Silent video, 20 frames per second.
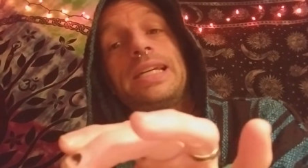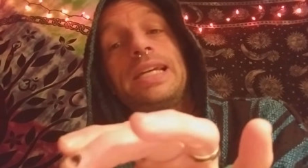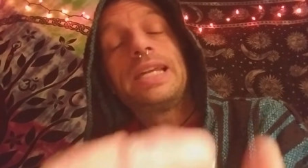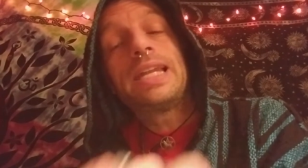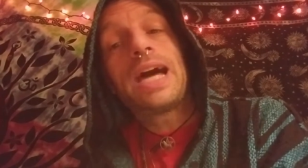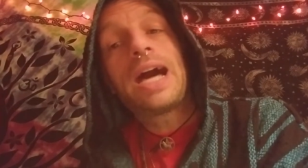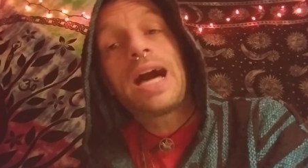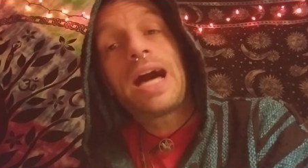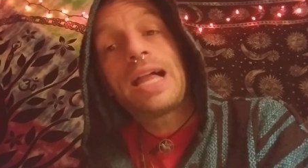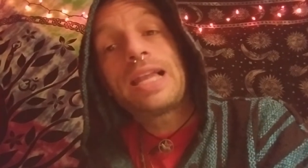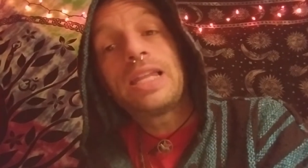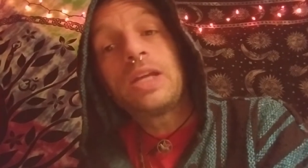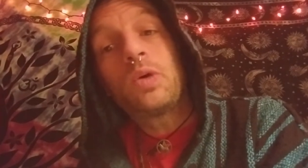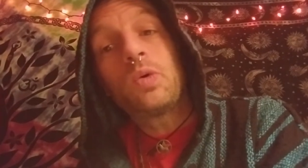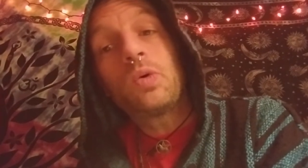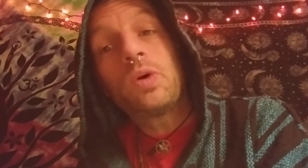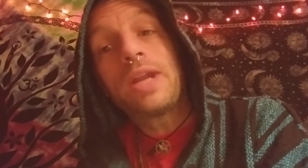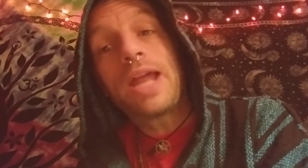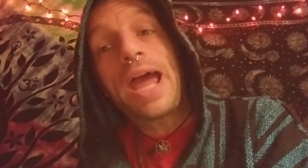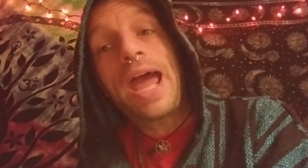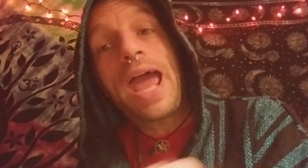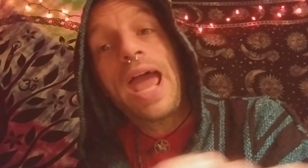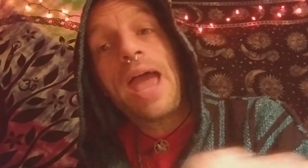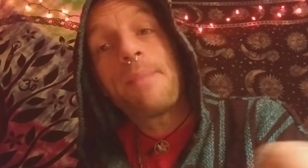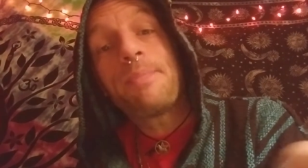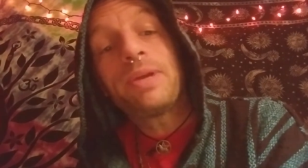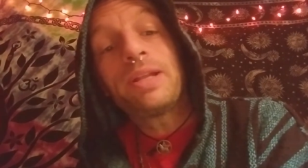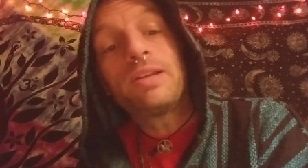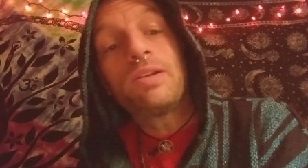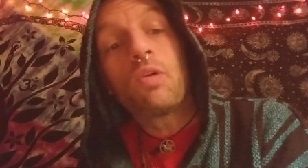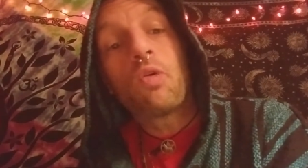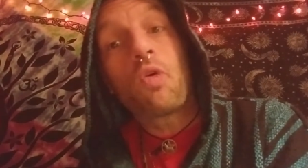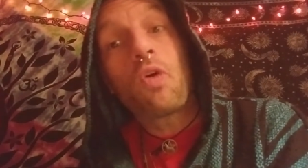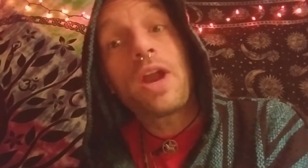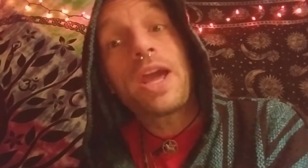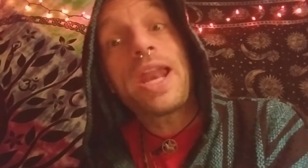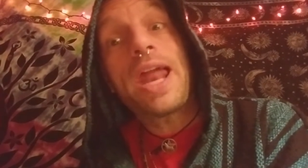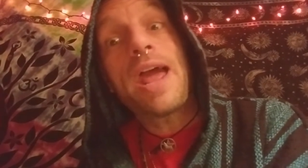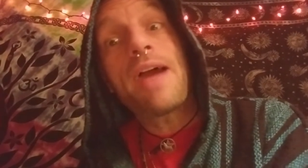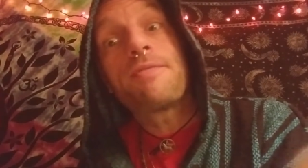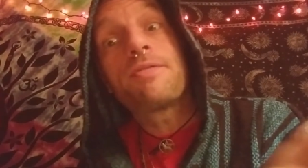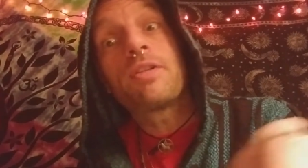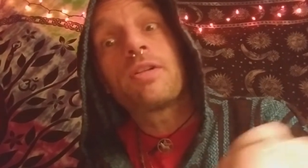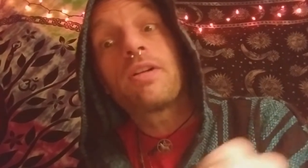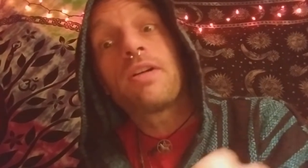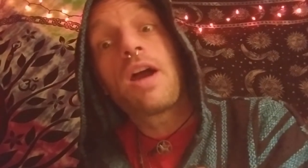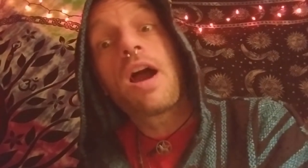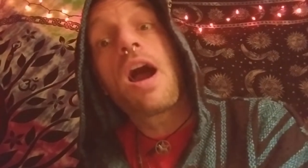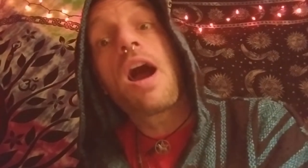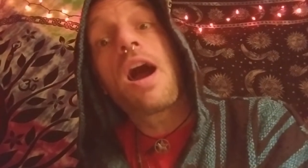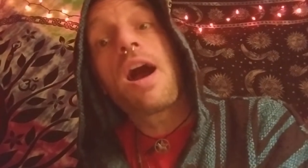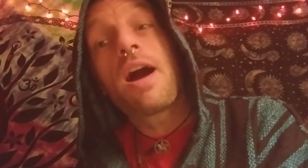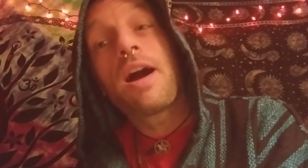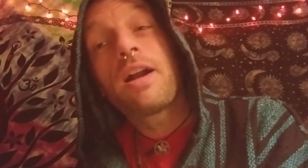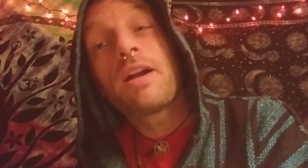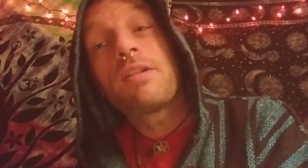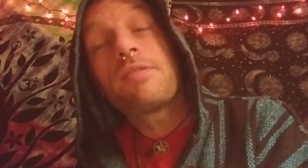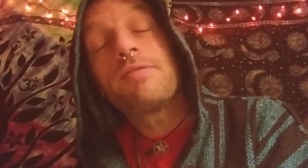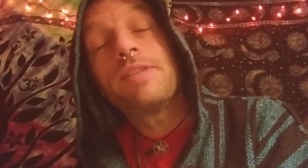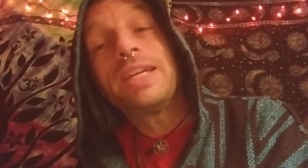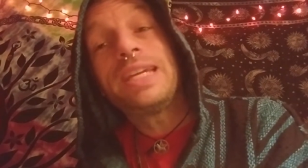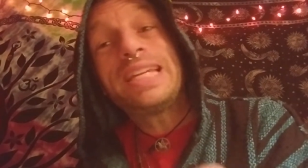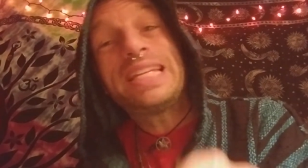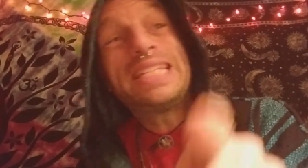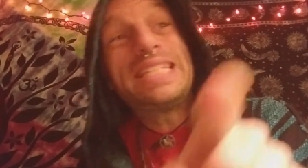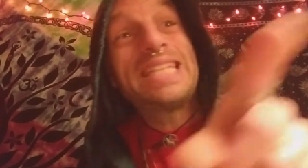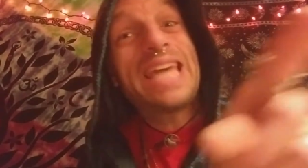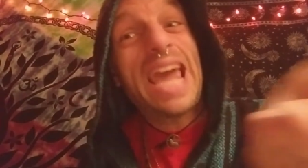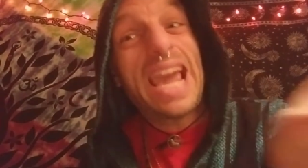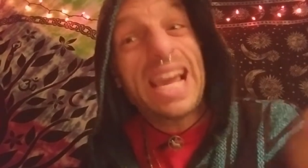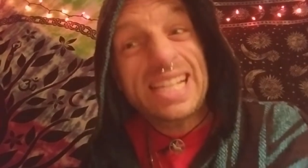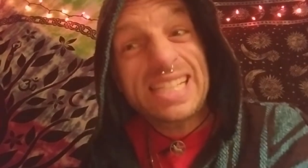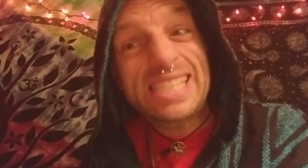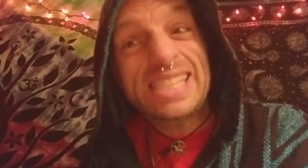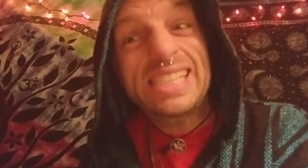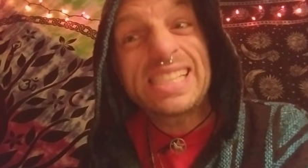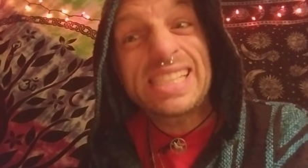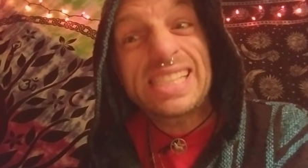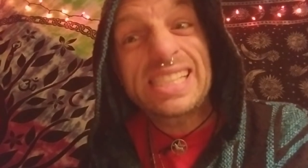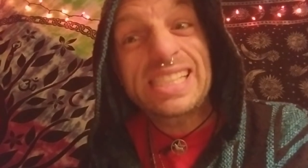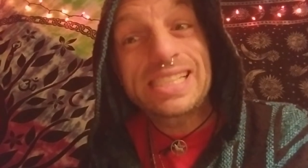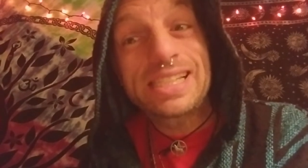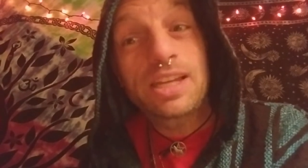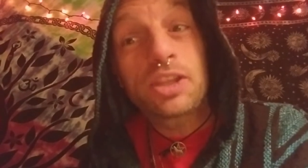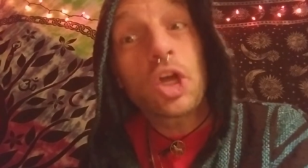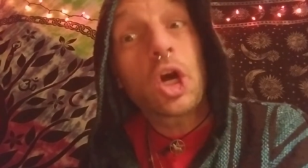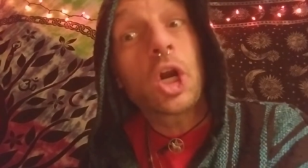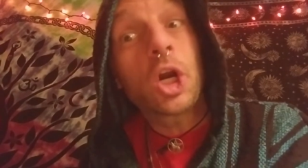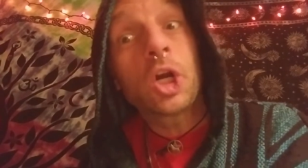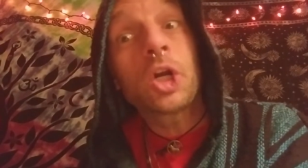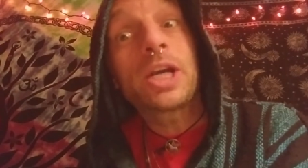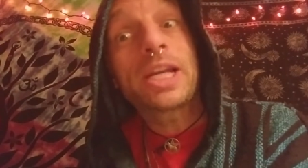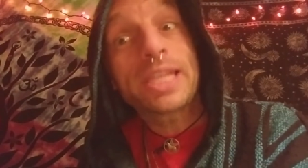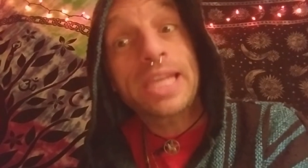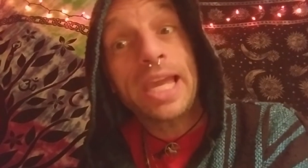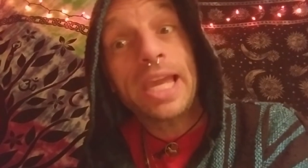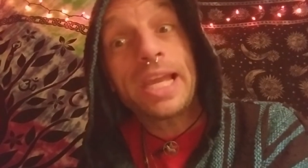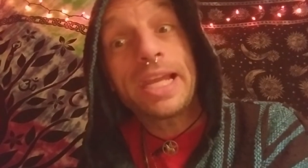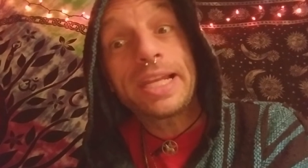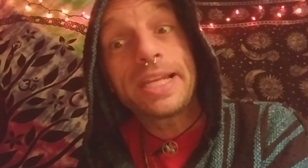in Hollywood happened right after Harvey in Texas, the hurricane?